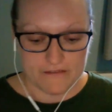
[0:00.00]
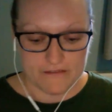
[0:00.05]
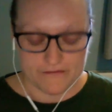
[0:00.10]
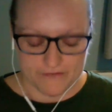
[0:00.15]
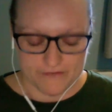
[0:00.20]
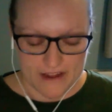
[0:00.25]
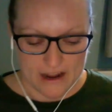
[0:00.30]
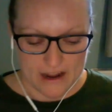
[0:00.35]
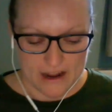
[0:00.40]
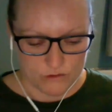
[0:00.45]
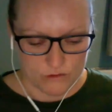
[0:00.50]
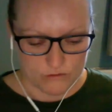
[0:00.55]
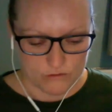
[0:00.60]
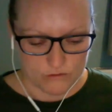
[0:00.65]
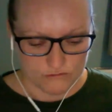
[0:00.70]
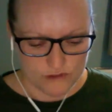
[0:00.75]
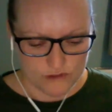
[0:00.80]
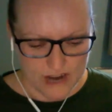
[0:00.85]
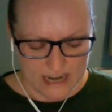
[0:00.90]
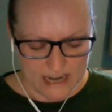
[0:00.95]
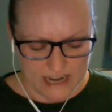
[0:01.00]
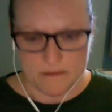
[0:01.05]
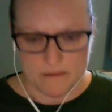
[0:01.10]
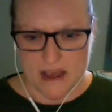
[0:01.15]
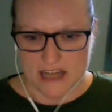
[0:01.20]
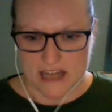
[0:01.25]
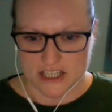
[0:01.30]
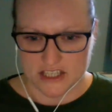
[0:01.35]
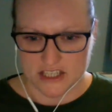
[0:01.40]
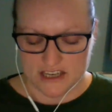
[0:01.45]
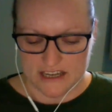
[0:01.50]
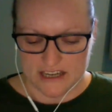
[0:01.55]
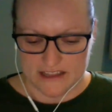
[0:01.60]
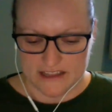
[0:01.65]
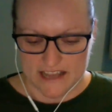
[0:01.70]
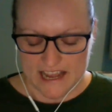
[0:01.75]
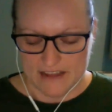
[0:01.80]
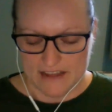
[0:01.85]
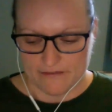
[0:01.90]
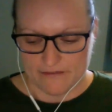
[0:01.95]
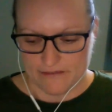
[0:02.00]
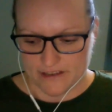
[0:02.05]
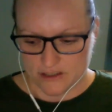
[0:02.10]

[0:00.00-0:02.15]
feel really passionately that if the